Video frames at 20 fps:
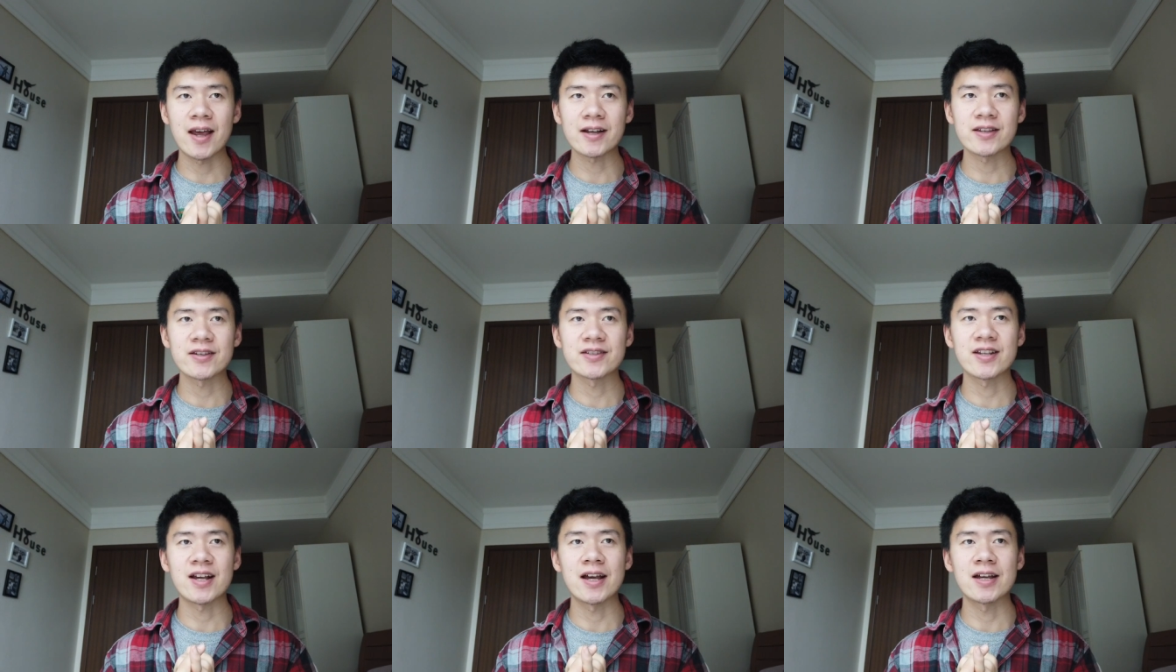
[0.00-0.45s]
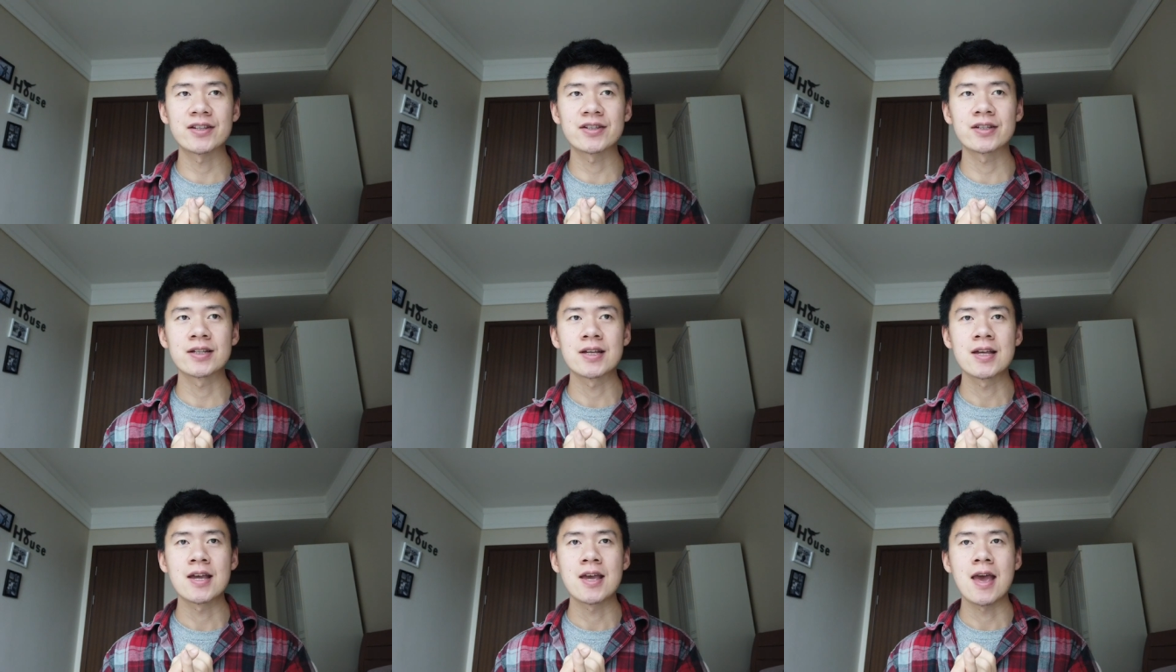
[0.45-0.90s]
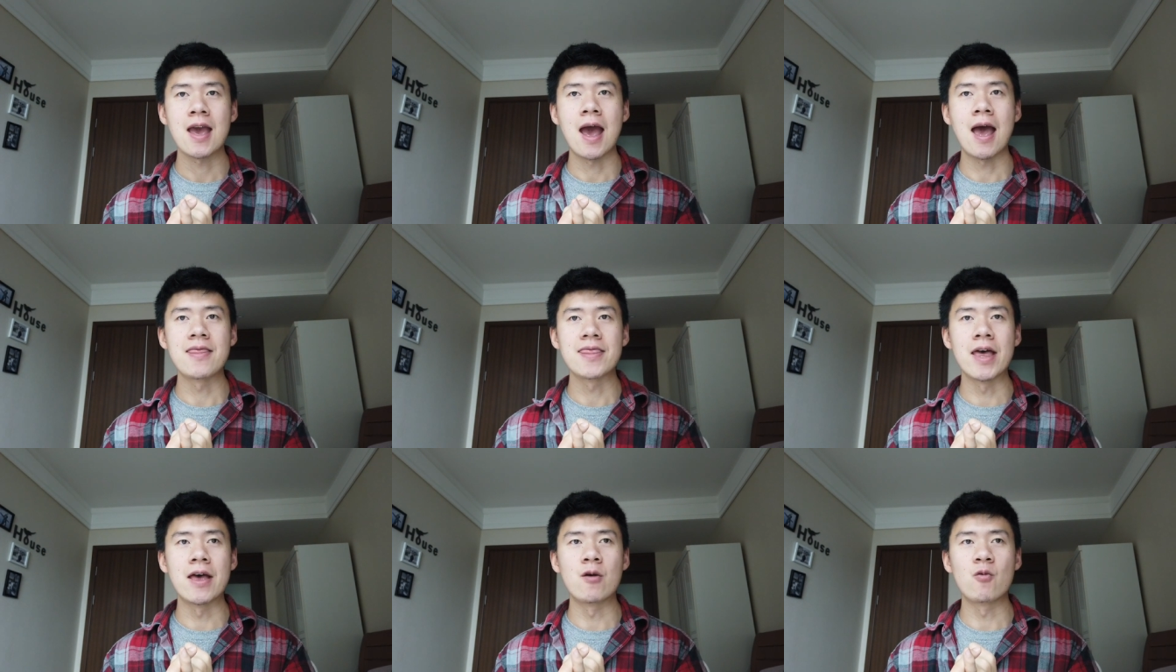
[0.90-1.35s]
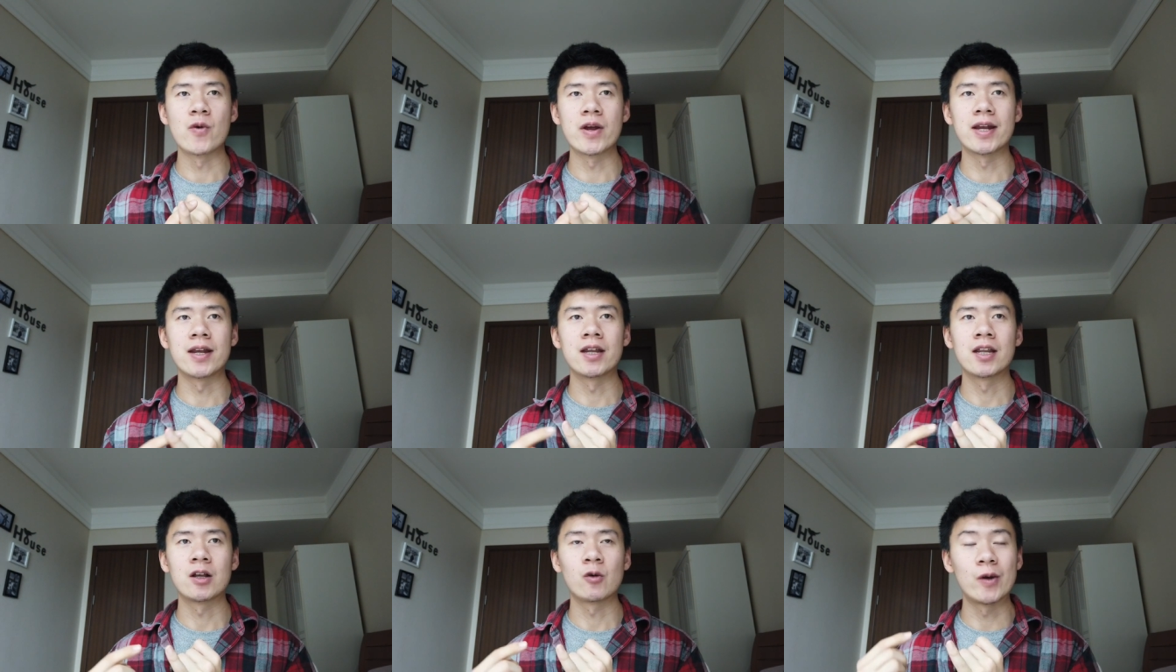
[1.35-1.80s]
exercise. And then
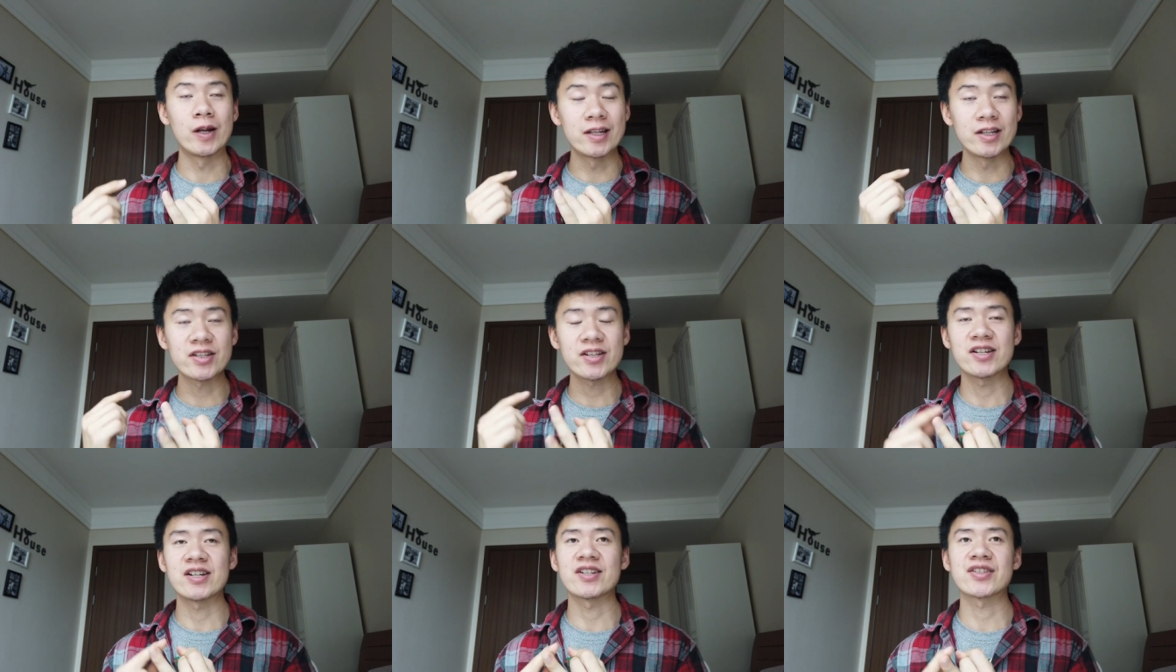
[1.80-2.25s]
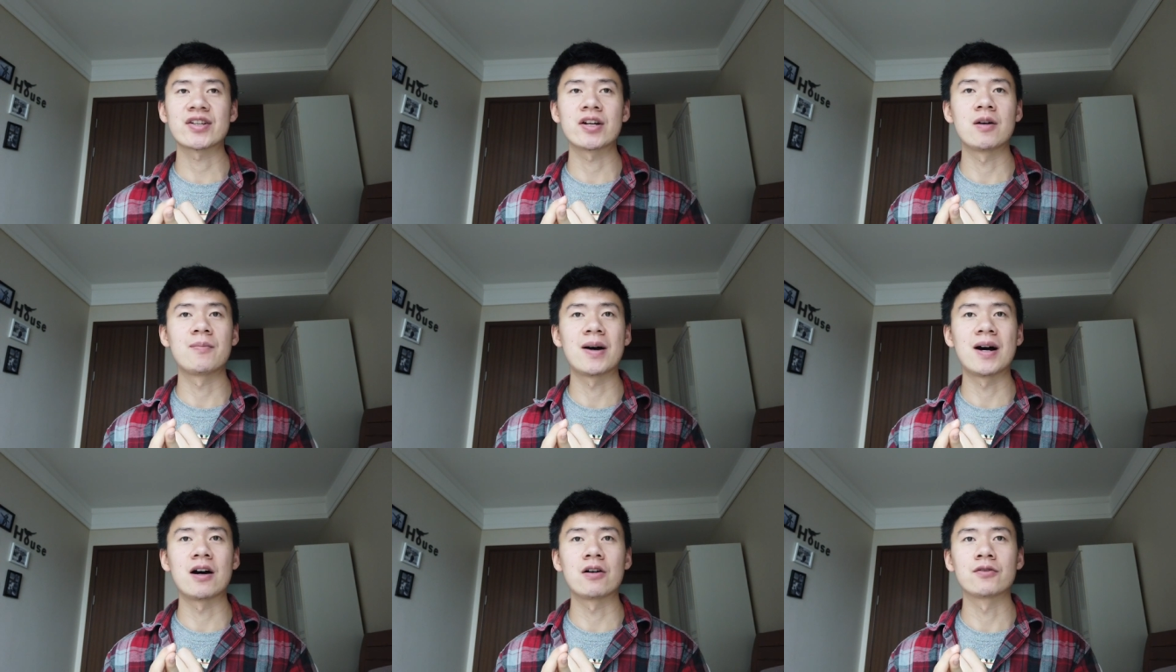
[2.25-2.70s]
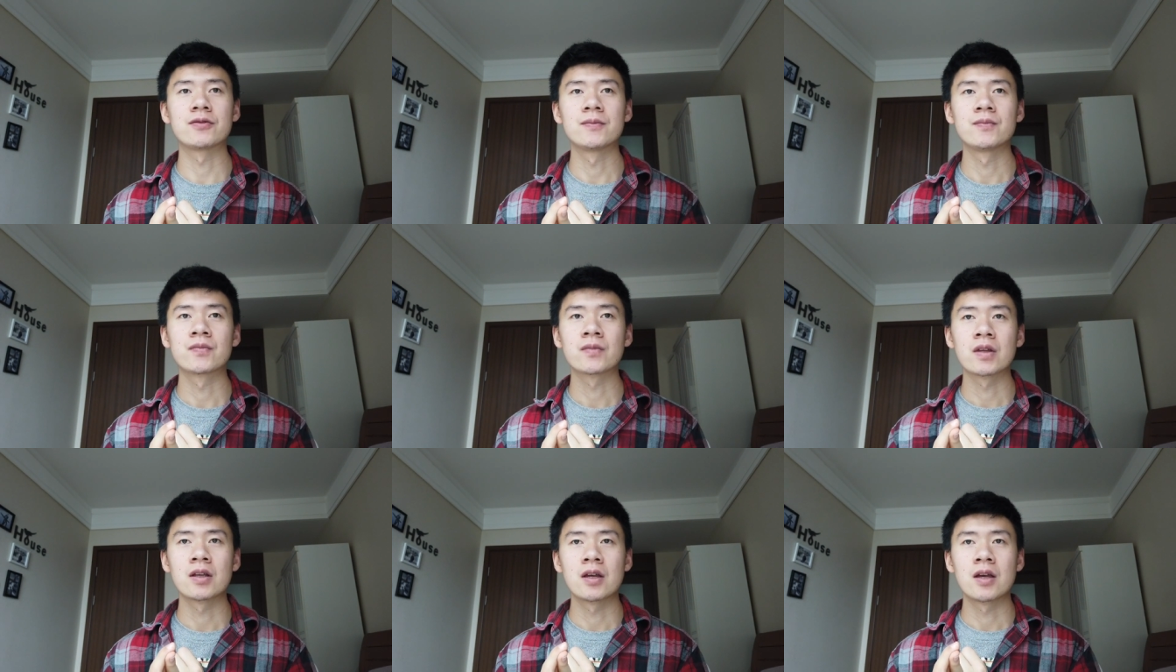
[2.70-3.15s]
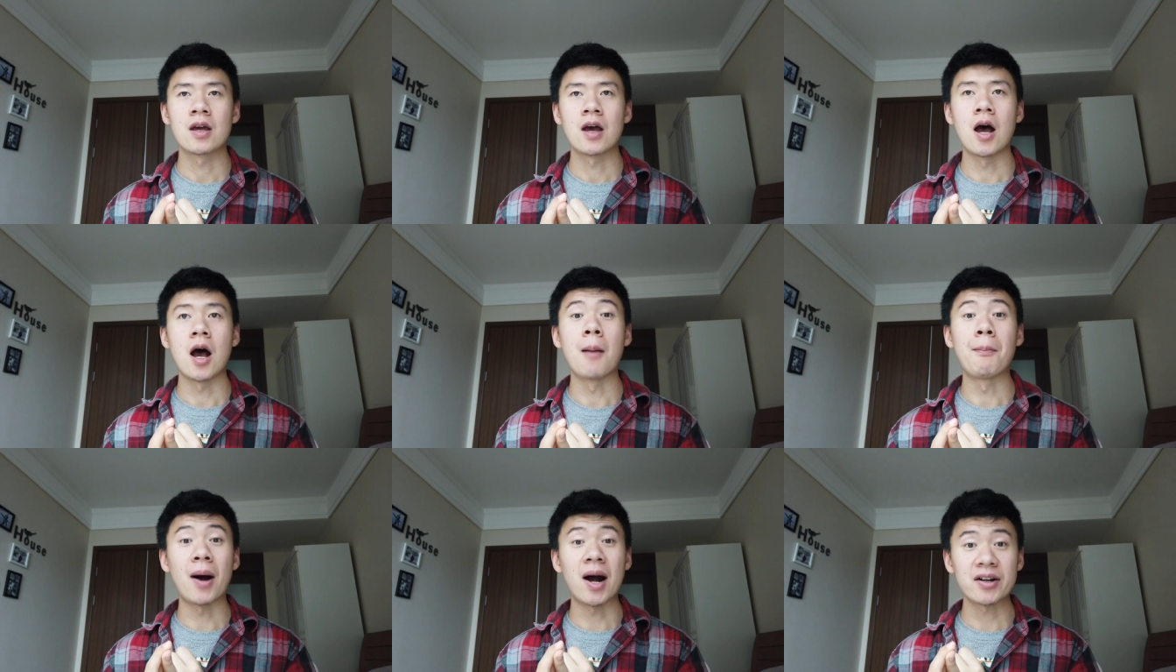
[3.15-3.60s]
we, we discuss about
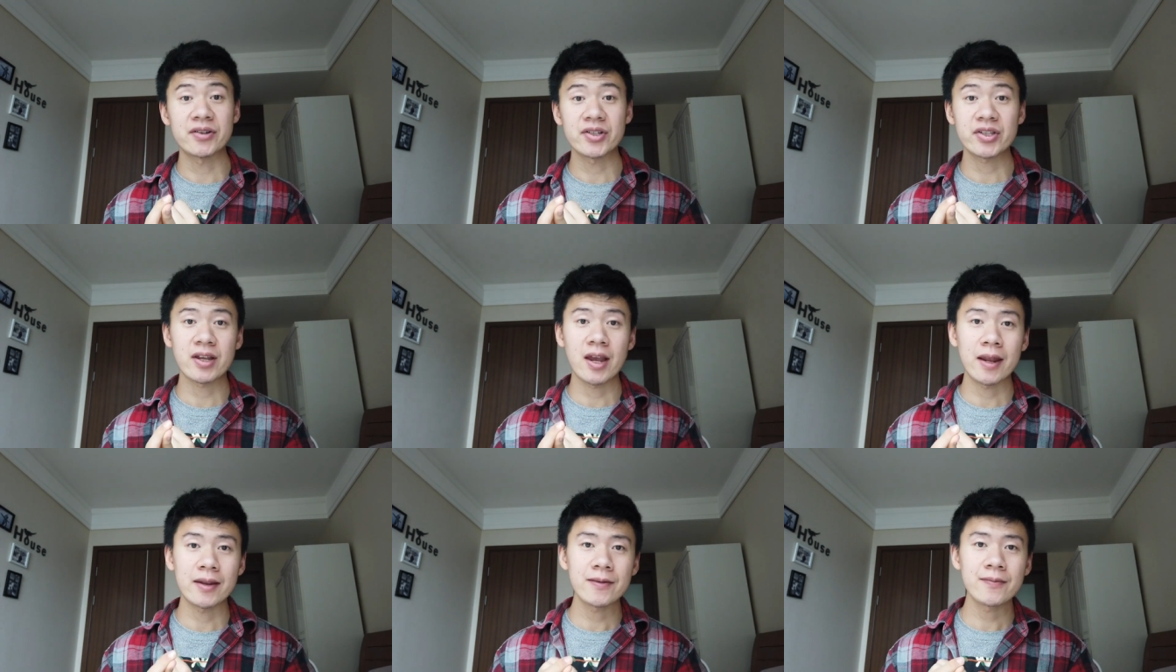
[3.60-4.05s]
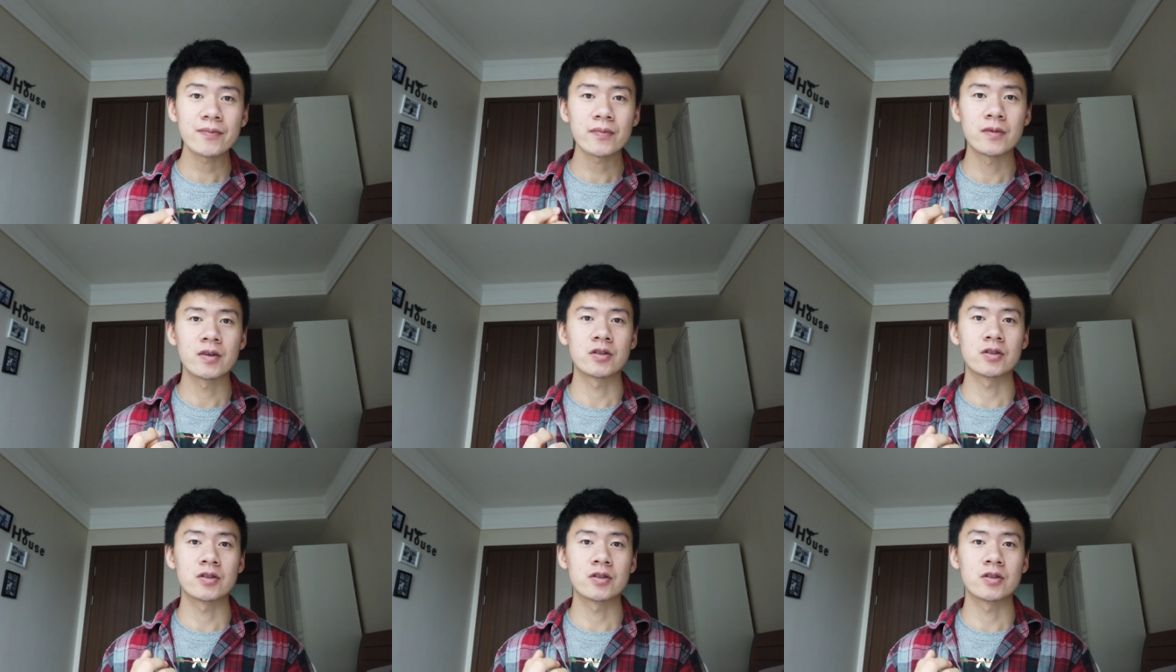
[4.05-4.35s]
uh, body scanning.